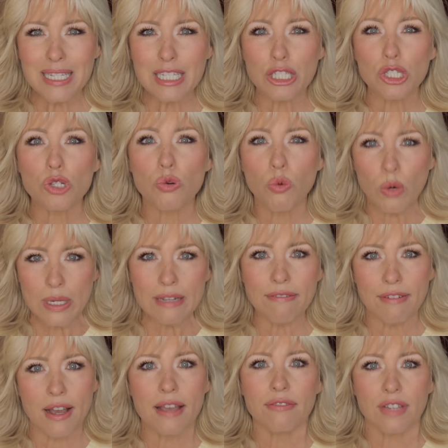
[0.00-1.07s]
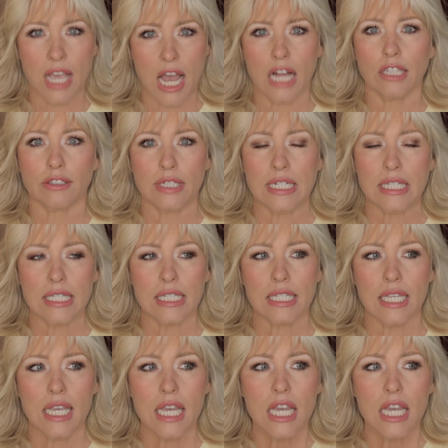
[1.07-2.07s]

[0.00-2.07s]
is twenty-five calories.